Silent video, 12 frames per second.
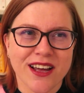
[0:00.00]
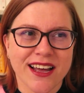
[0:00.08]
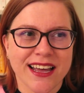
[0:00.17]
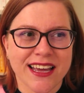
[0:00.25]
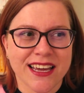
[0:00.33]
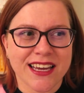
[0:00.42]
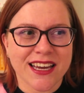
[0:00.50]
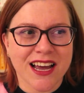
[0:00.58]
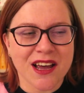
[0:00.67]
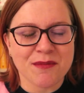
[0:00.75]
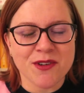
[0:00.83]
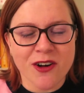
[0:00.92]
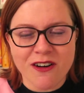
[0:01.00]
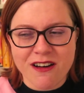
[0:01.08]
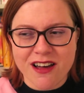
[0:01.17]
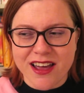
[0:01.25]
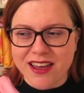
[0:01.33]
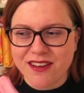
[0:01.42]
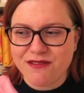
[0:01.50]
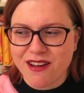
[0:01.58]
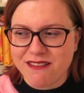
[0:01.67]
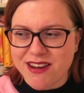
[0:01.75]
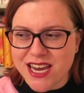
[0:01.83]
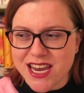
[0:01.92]
I'm not a
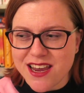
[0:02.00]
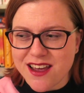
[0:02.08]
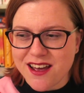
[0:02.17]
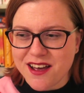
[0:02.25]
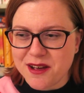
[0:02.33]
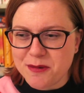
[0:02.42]
very